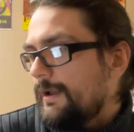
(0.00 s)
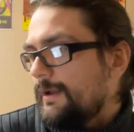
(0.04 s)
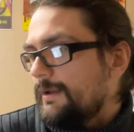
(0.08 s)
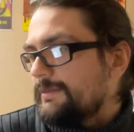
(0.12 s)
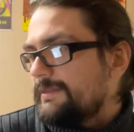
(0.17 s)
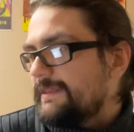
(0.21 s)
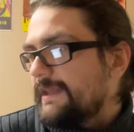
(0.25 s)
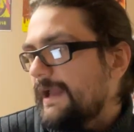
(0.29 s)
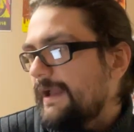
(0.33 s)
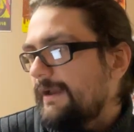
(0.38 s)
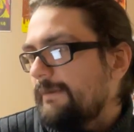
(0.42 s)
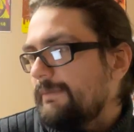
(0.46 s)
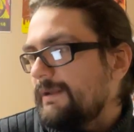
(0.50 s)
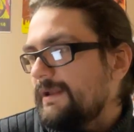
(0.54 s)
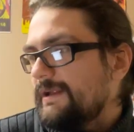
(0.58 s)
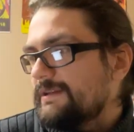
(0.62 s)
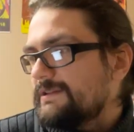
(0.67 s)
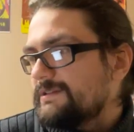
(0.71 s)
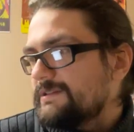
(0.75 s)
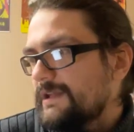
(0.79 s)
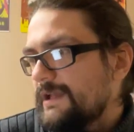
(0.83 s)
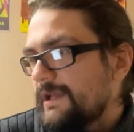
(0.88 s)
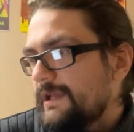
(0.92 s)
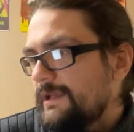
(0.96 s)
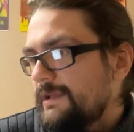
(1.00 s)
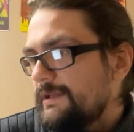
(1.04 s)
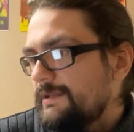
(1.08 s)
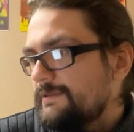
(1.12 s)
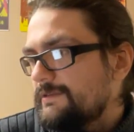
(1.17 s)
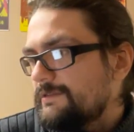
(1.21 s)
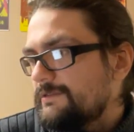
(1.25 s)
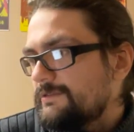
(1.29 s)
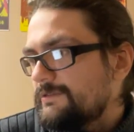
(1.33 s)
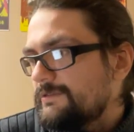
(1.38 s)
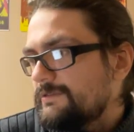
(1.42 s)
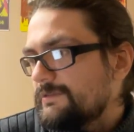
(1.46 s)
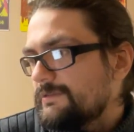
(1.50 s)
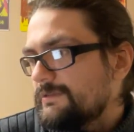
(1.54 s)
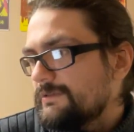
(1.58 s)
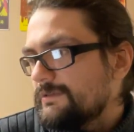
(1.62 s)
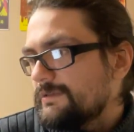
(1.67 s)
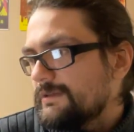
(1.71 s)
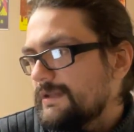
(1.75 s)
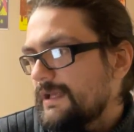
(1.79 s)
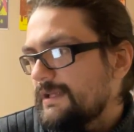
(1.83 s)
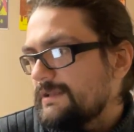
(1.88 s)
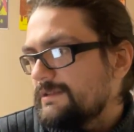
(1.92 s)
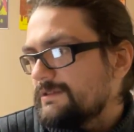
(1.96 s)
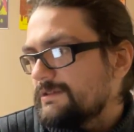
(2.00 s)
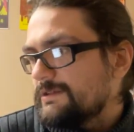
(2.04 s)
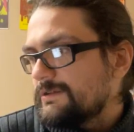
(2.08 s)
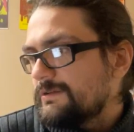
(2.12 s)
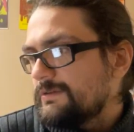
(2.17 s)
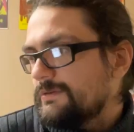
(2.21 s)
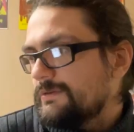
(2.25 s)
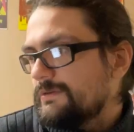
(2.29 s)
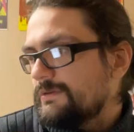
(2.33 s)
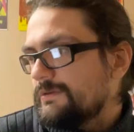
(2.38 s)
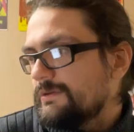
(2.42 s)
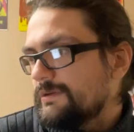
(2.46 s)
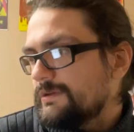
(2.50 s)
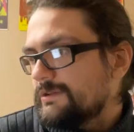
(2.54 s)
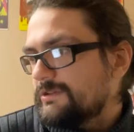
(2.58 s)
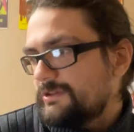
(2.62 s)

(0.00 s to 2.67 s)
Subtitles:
That makes sense. That's cool.